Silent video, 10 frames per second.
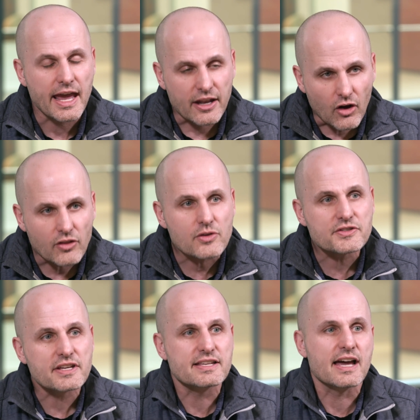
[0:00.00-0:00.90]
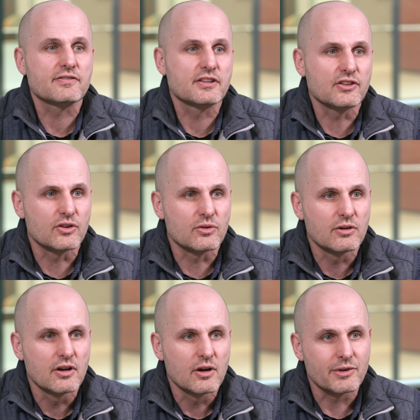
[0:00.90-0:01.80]
And all those things have to do
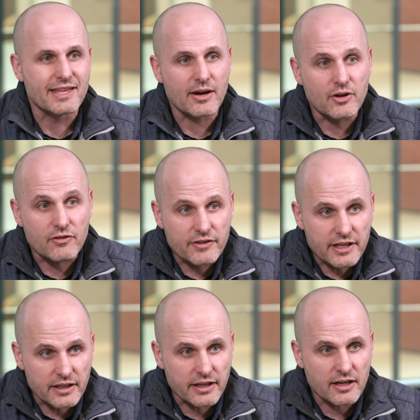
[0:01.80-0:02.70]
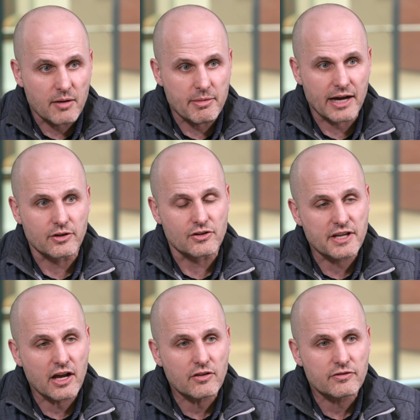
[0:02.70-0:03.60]
with how you're feeling about
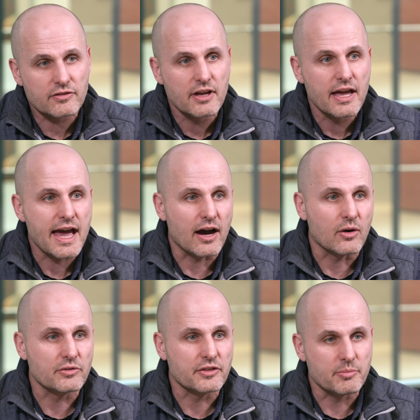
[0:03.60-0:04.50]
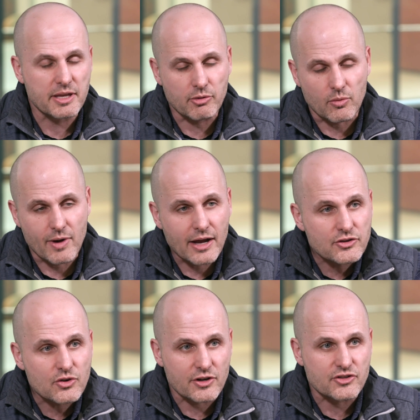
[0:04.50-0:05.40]
yourself, how the people
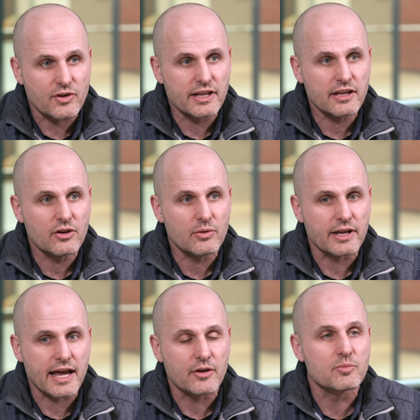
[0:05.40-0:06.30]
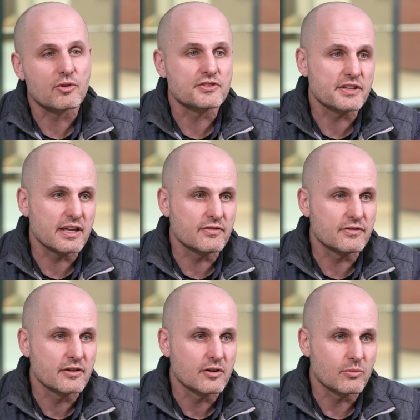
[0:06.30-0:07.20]
around you are treating you, and how you
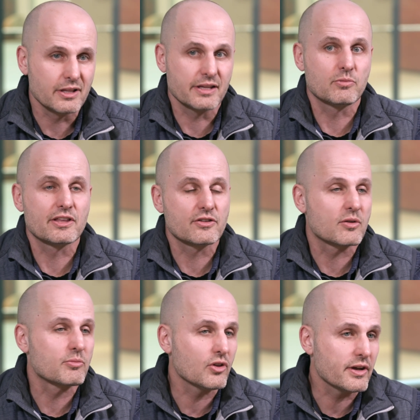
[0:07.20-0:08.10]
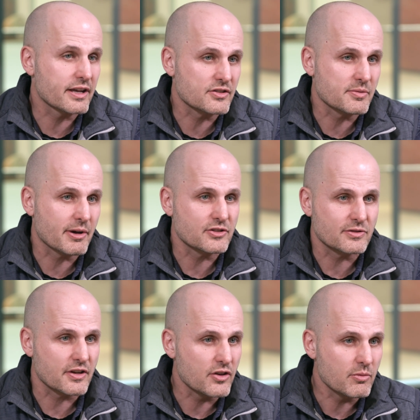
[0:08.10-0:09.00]
perceive really whether your employee cares about you
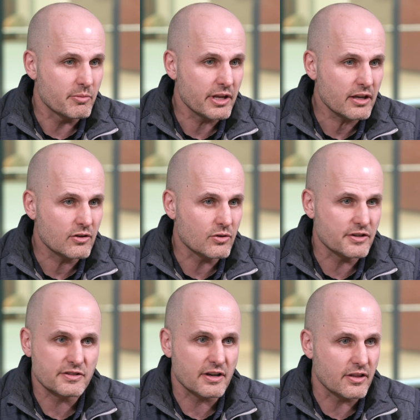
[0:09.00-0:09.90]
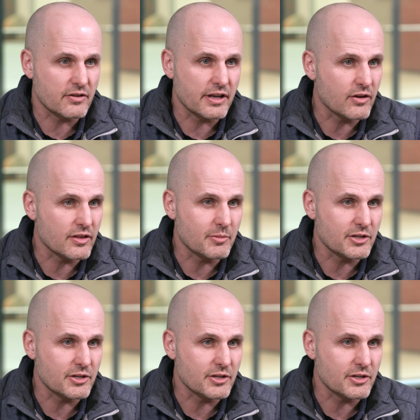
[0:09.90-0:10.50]
as a human being or just another gear in the